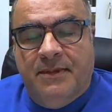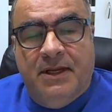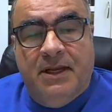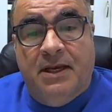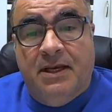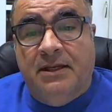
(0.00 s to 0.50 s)

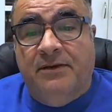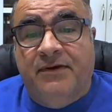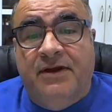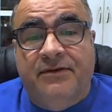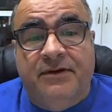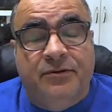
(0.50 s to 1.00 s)
Yeah, I love
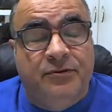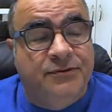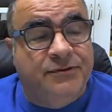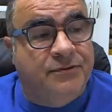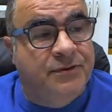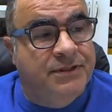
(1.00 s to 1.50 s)
having dual
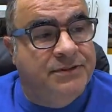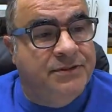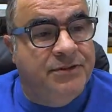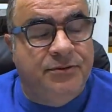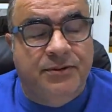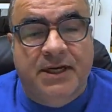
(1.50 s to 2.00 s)
screens
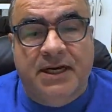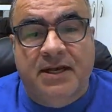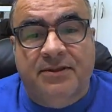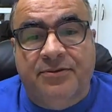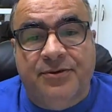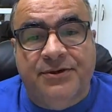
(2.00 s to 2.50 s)
too, and I
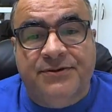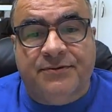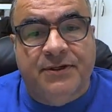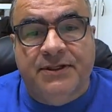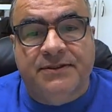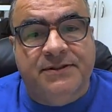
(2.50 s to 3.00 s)
got 3
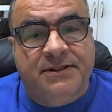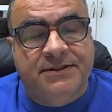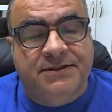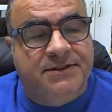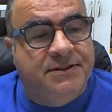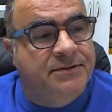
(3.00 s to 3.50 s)
screens, and
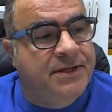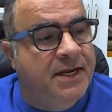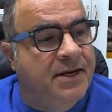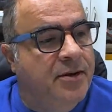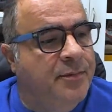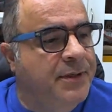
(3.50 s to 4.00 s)
it's still
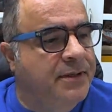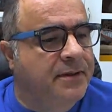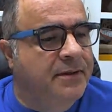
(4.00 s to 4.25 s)
not helping.